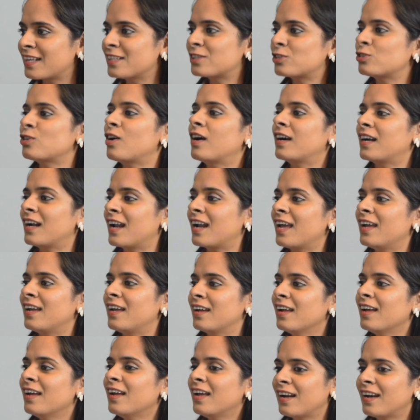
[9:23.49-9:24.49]
It's not
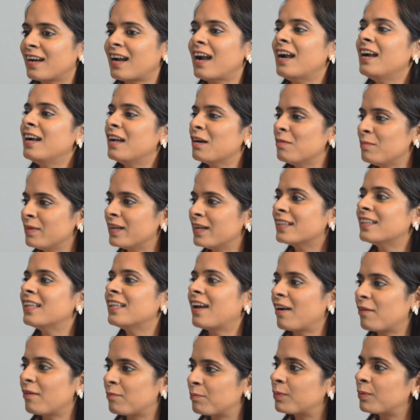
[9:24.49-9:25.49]
like randomly they
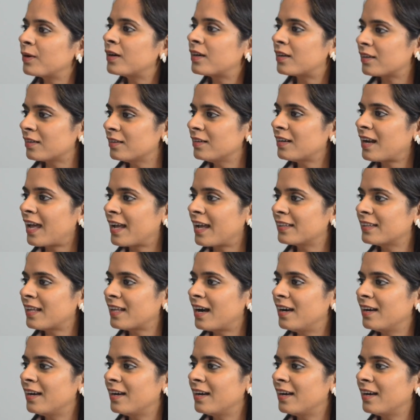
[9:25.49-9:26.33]
have put like that.